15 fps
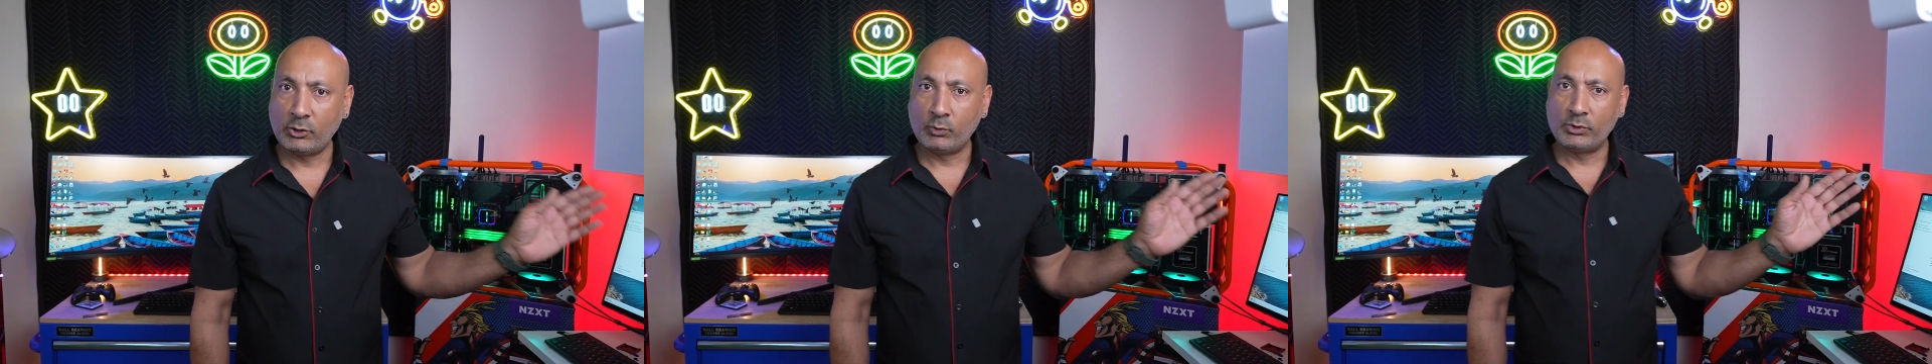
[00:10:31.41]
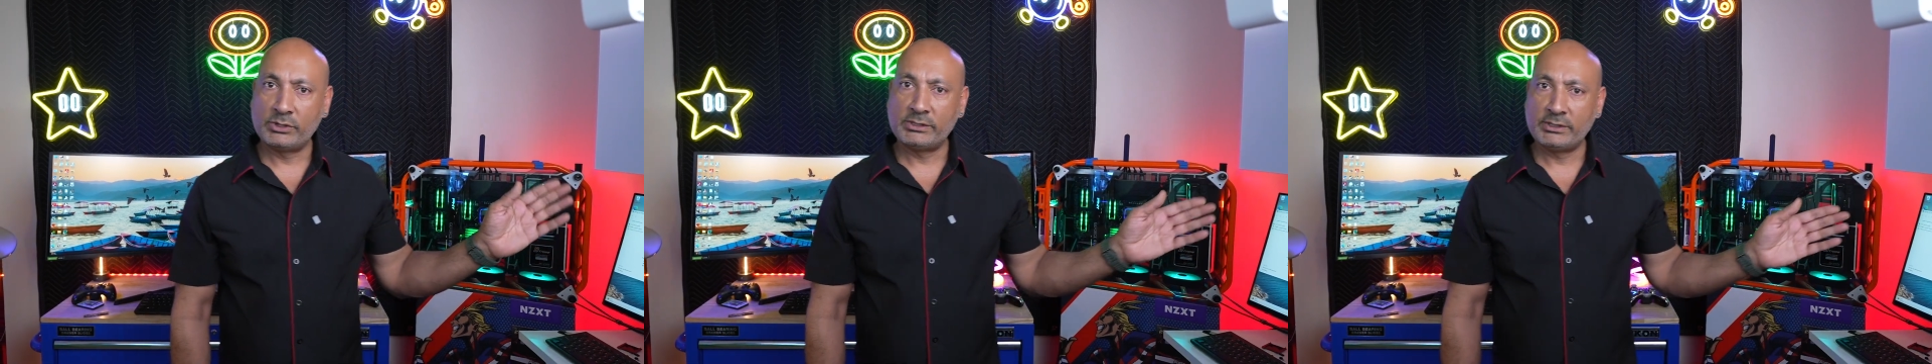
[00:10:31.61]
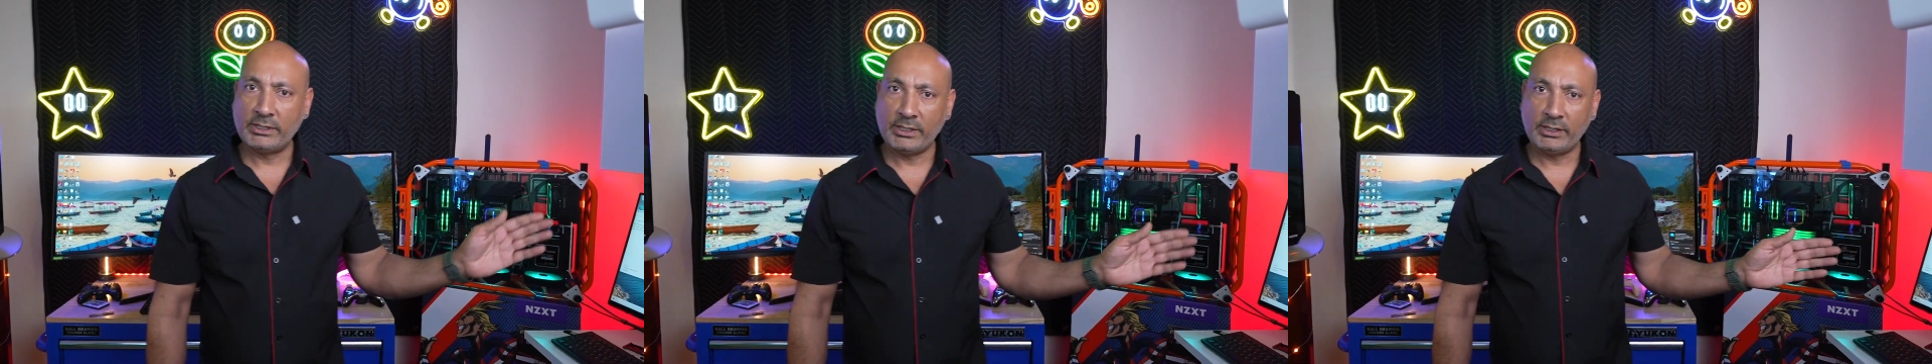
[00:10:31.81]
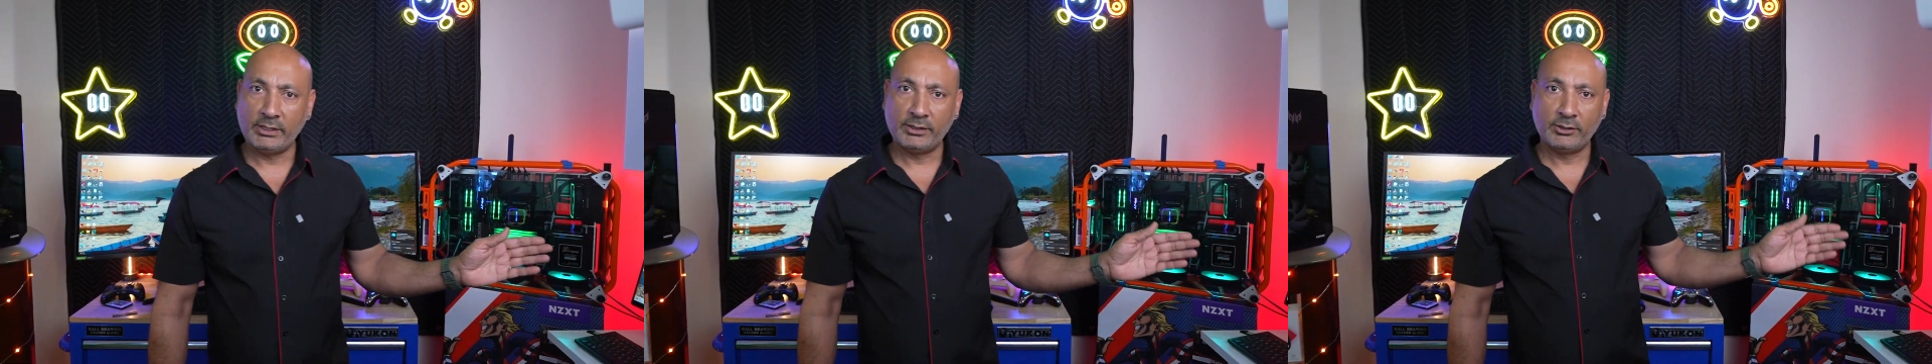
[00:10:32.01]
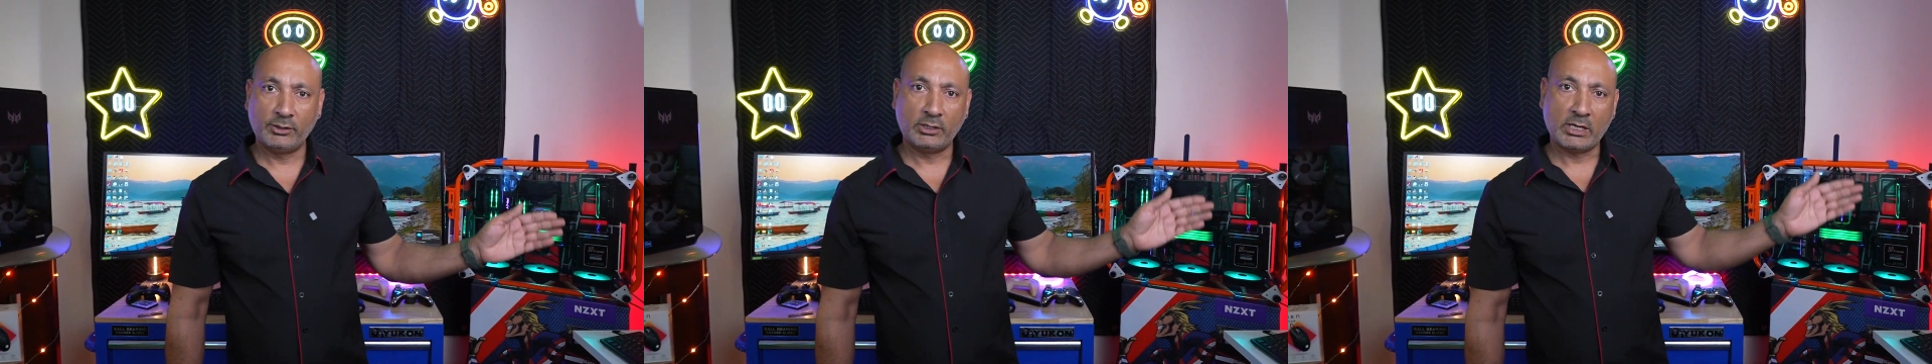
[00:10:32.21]
you will
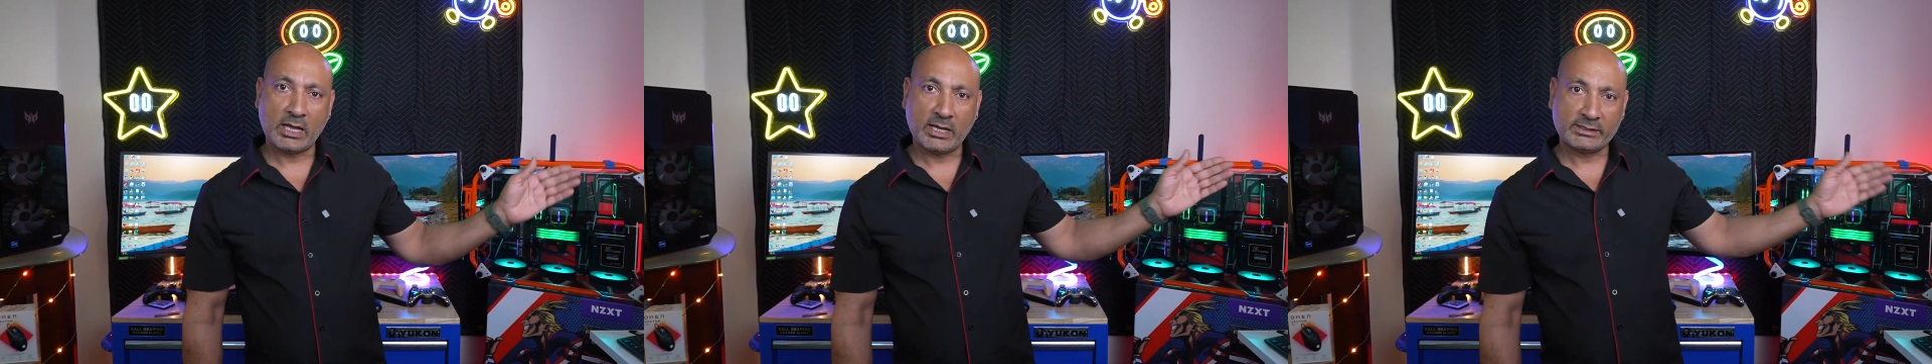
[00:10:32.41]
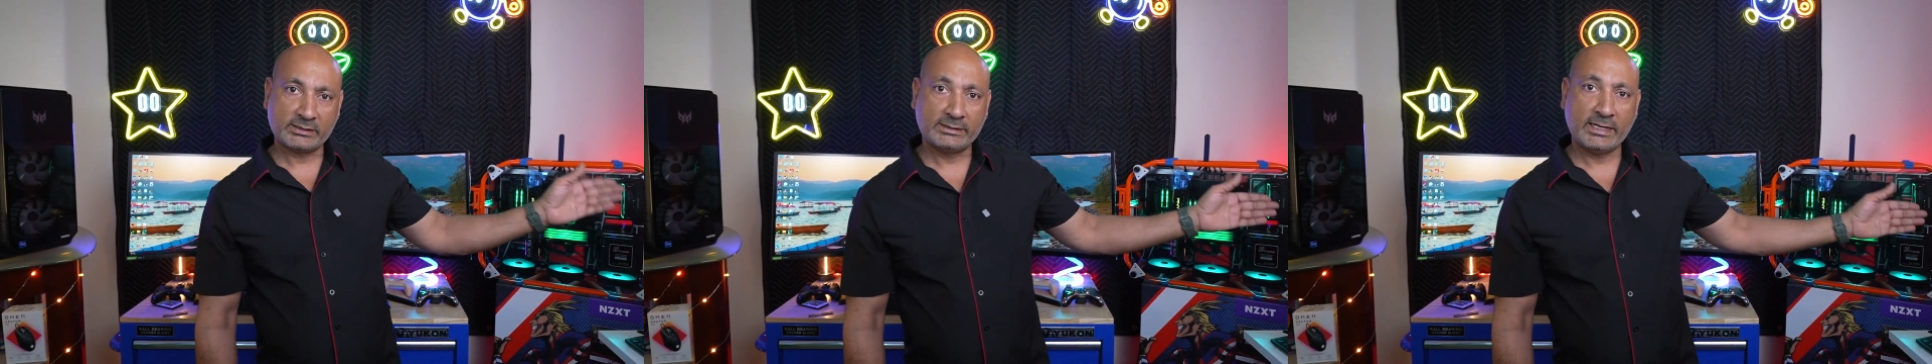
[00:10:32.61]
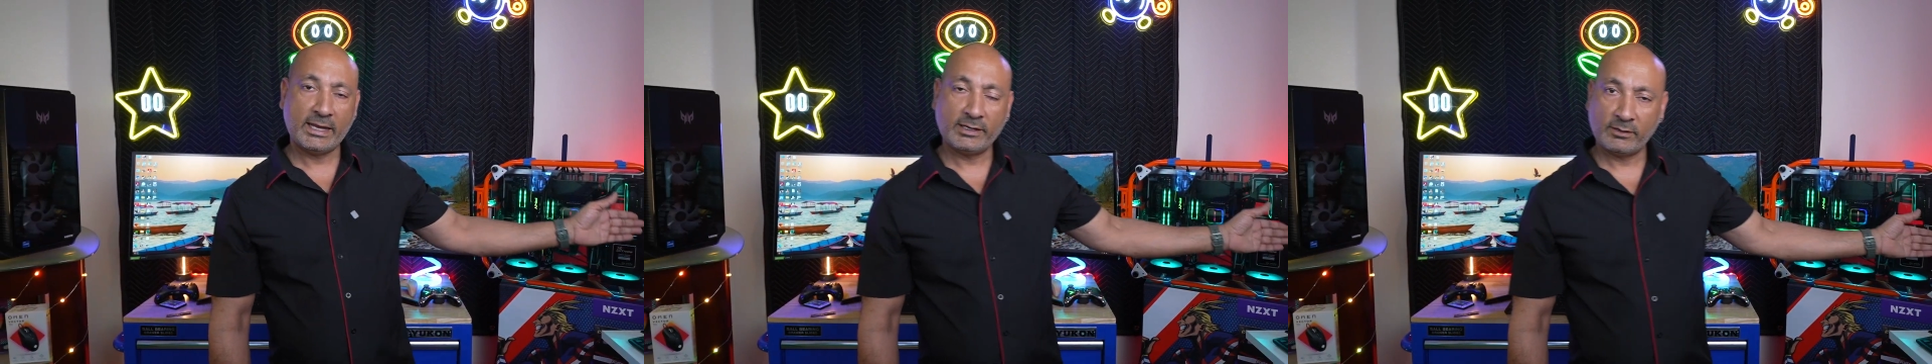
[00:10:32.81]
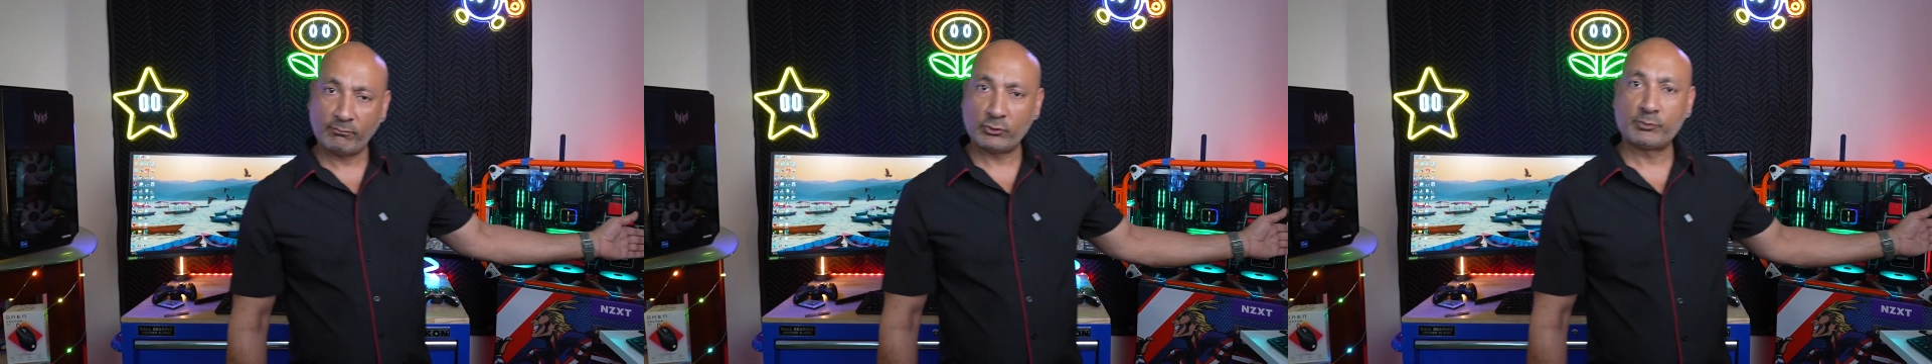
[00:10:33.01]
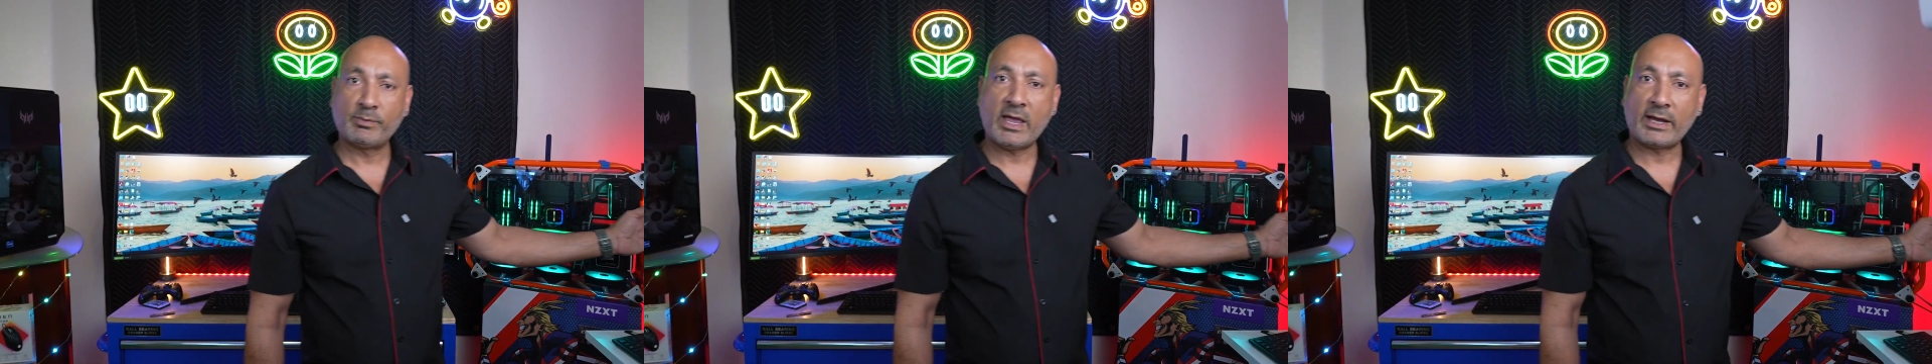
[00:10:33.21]
see the last date
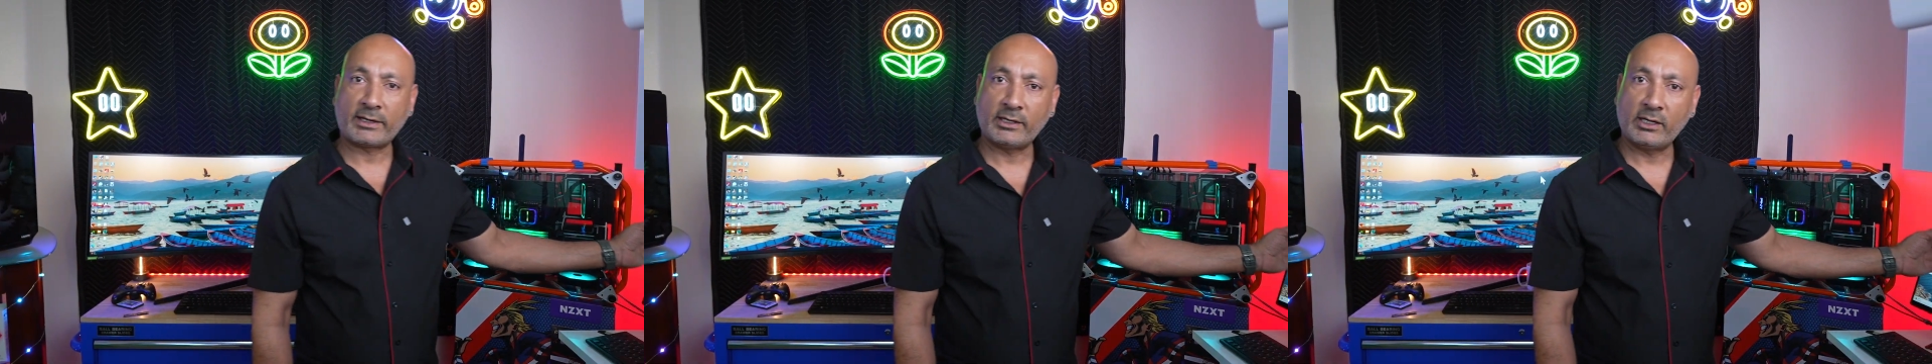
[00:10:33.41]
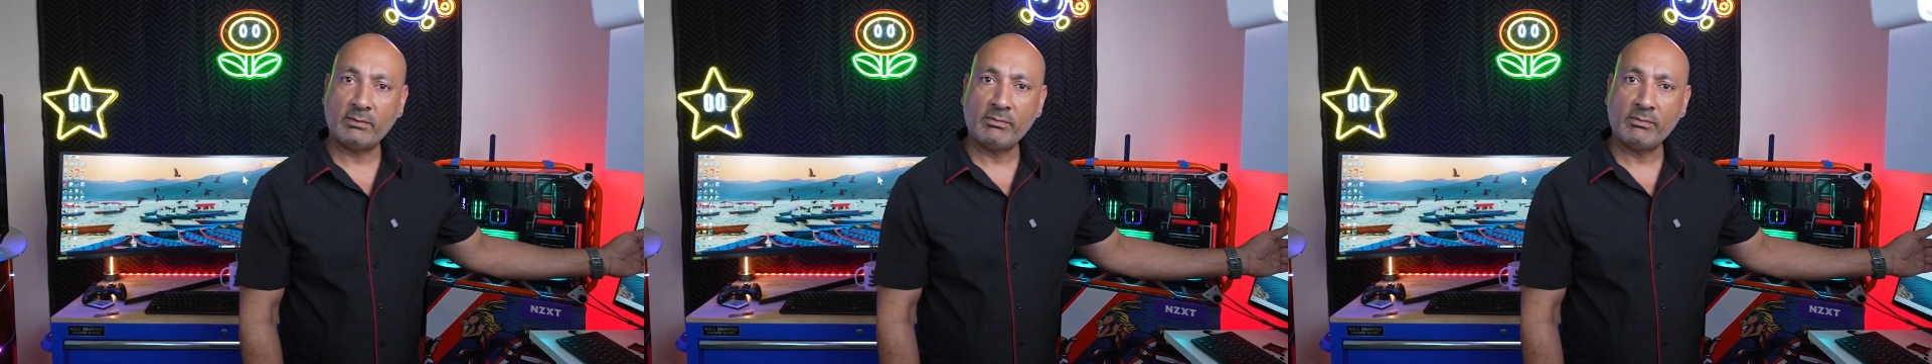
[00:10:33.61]
it was backed